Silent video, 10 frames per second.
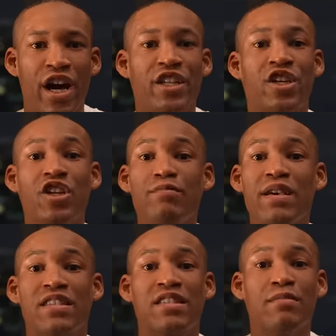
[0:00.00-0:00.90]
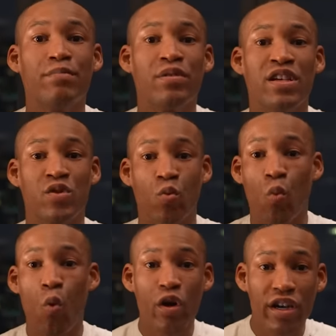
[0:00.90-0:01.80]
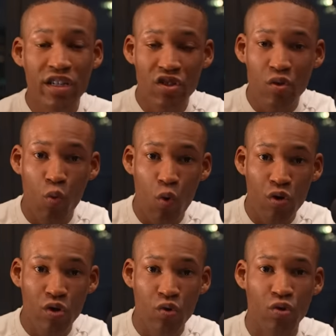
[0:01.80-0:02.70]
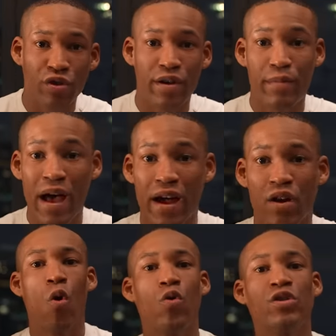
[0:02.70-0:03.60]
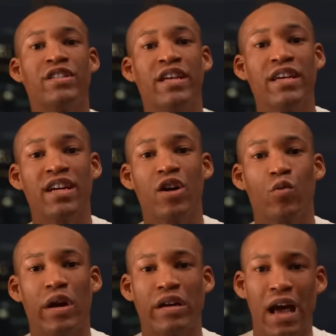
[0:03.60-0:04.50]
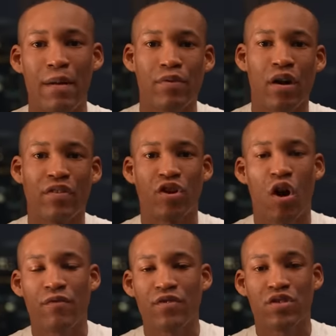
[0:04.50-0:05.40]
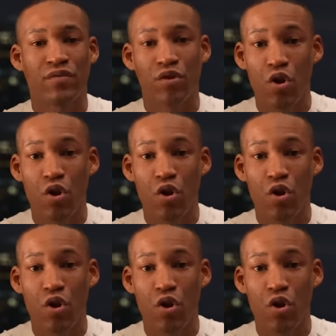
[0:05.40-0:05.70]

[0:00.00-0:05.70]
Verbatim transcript: It could be as simple as walking to the water cooler and back, or taking a quick lap around the office of your